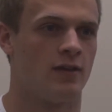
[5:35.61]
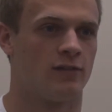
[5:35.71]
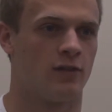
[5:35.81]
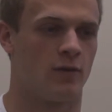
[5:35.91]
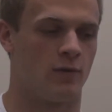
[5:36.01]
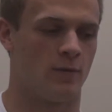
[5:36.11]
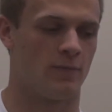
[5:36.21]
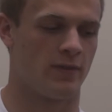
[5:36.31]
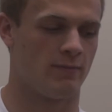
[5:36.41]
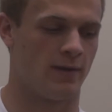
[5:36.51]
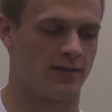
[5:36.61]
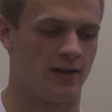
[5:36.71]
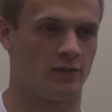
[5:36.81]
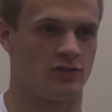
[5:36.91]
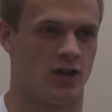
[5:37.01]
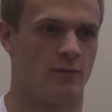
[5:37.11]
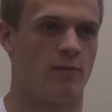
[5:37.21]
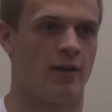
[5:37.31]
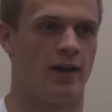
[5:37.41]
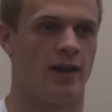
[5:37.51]
So my title is
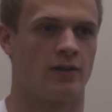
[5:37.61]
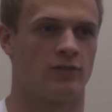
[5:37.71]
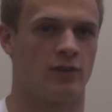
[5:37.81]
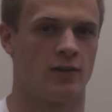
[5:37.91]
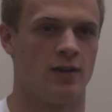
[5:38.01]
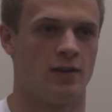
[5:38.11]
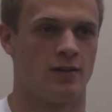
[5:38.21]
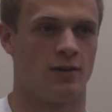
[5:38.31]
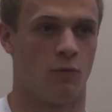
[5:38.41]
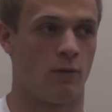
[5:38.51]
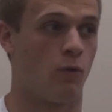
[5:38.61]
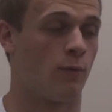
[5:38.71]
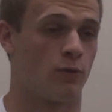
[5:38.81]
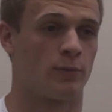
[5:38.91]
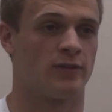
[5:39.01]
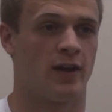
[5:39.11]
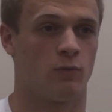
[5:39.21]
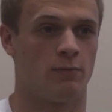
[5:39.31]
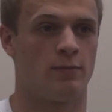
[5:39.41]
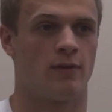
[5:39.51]
chairman, but a more appropriate
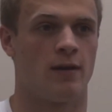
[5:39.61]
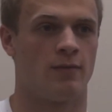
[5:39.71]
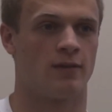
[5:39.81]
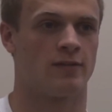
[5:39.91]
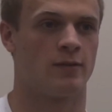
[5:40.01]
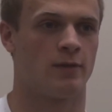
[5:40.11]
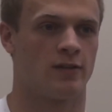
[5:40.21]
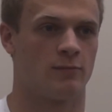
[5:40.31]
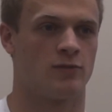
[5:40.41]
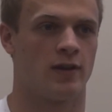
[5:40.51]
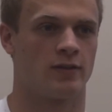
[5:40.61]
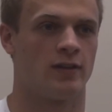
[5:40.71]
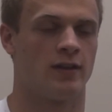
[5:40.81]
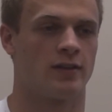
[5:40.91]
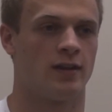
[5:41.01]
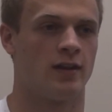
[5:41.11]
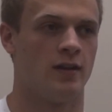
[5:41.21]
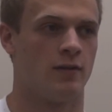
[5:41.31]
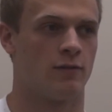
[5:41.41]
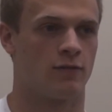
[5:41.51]
title would be prime minister, because I'm directly elected
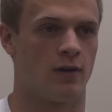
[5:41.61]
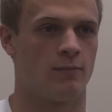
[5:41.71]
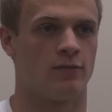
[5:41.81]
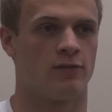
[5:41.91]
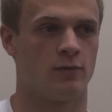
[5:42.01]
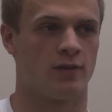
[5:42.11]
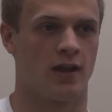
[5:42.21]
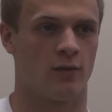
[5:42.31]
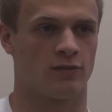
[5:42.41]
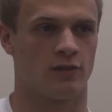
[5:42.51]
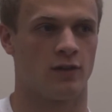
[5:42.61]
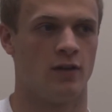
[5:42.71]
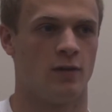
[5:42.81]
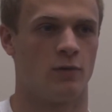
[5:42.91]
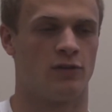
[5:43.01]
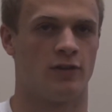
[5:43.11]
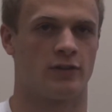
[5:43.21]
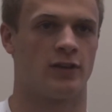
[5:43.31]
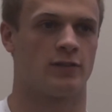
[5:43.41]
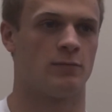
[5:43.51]
from student council, which is
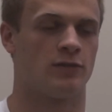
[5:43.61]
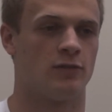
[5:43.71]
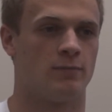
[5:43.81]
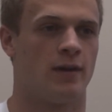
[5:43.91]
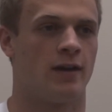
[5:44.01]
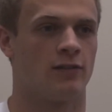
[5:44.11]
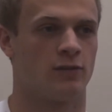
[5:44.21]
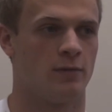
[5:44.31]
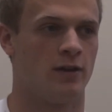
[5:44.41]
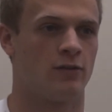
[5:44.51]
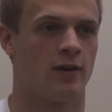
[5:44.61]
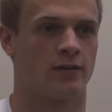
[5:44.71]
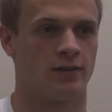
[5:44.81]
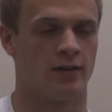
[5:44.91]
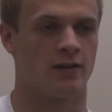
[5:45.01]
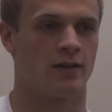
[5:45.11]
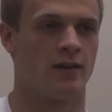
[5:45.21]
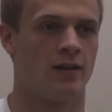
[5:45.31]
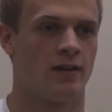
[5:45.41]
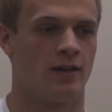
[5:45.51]
directly elected from the student body. So I'm an indirect
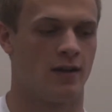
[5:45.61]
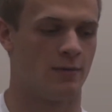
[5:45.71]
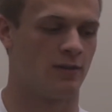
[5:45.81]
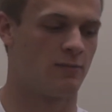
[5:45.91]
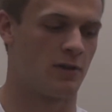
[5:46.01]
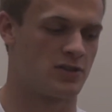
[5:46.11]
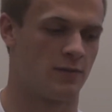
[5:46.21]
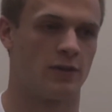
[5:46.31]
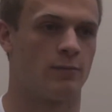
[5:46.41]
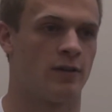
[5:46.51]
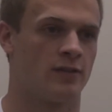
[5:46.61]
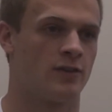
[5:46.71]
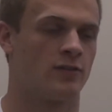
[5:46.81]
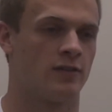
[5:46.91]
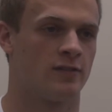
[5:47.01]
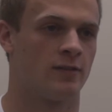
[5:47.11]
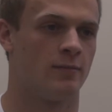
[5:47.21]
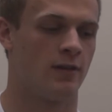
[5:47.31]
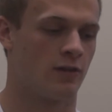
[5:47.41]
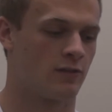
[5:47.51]
leader. It's much different than a presidential
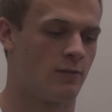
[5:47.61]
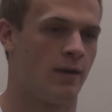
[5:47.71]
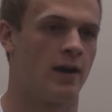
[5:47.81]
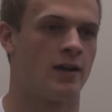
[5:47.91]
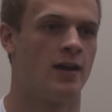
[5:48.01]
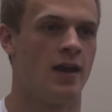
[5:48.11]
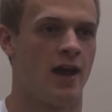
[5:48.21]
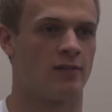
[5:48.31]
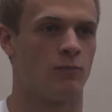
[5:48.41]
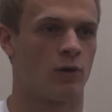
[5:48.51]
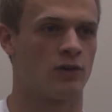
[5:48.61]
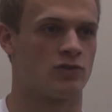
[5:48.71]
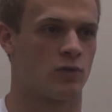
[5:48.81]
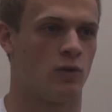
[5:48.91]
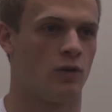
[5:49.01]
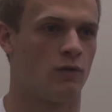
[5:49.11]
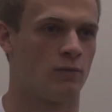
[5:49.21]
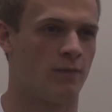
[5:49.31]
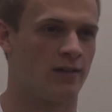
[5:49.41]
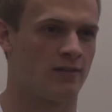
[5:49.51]
system, and also the body has more control over
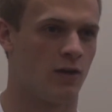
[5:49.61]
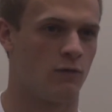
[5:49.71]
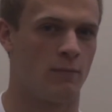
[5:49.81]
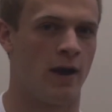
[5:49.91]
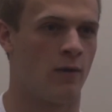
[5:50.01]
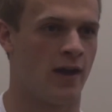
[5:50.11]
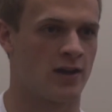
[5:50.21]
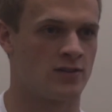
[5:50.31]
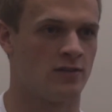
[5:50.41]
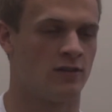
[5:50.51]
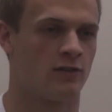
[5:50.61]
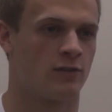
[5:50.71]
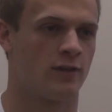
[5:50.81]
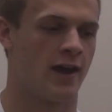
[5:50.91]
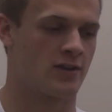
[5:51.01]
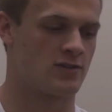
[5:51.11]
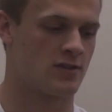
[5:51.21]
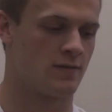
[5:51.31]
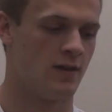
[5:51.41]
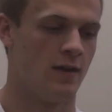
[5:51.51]
my own actions, and also the actions
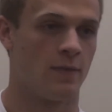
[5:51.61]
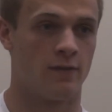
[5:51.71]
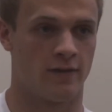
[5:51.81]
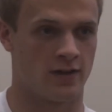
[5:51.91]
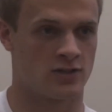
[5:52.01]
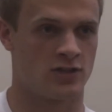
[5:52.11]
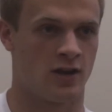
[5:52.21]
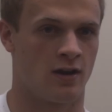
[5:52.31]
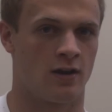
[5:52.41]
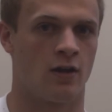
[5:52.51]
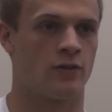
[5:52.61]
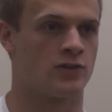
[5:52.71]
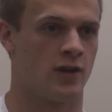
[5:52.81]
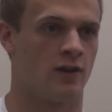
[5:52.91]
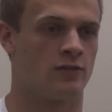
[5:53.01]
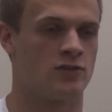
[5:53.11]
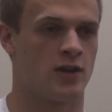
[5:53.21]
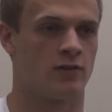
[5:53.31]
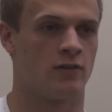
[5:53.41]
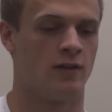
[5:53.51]
of the vice chair and other chairs in
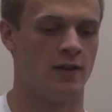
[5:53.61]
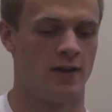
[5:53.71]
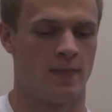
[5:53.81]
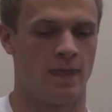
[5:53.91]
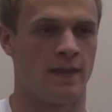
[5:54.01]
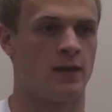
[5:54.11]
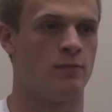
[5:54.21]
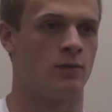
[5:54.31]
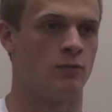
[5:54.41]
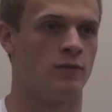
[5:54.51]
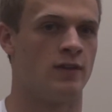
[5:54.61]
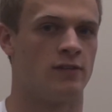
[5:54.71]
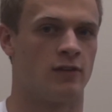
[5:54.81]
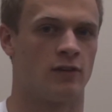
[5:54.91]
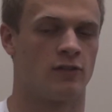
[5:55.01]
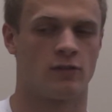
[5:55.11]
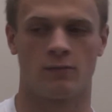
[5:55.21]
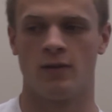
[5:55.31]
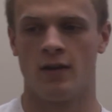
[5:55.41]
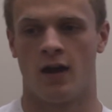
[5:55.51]
general, and they can be removed easier.
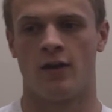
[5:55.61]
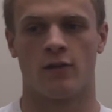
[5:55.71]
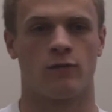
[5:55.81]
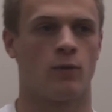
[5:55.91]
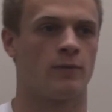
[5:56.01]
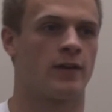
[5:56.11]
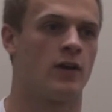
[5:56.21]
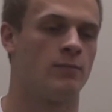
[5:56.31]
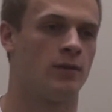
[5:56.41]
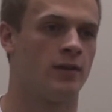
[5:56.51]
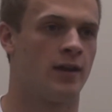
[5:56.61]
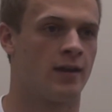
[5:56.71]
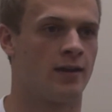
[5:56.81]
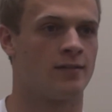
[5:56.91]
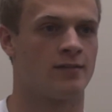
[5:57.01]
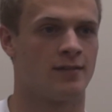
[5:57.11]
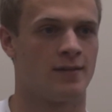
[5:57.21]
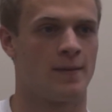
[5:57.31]
So it's another form of accountability, I guess.